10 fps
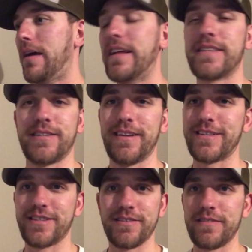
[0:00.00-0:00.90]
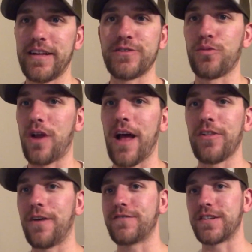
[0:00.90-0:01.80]
it's what I
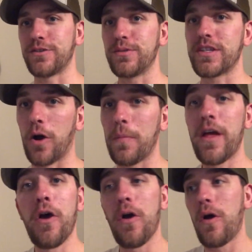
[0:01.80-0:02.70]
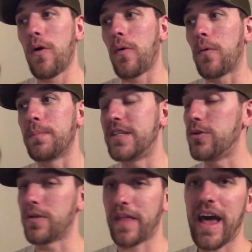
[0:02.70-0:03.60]
love to do. So be
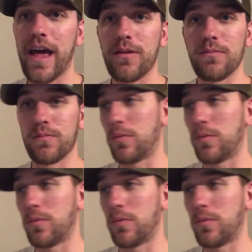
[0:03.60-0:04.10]
doing that.